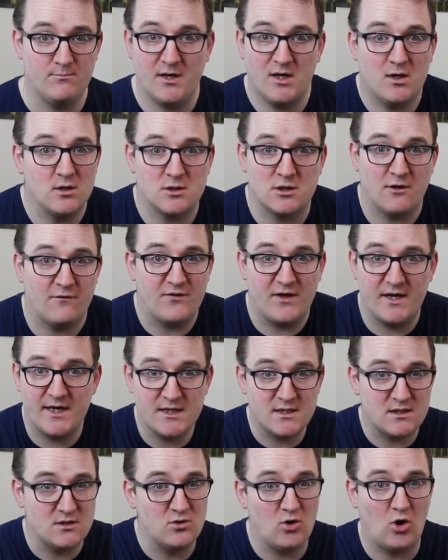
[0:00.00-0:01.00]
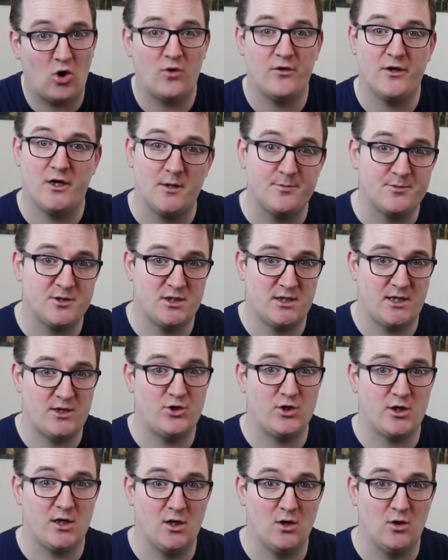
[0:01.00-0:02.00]
because of there is no other option that
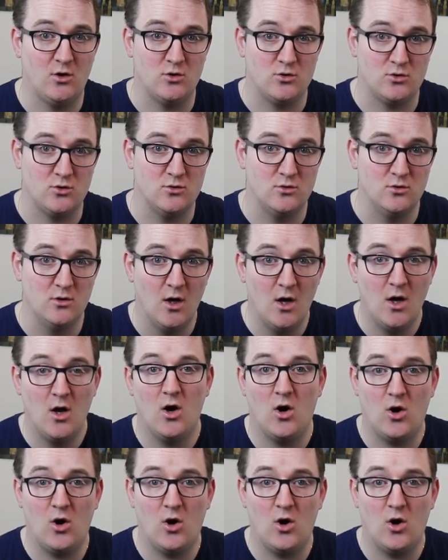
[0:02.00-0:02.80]
you can go to.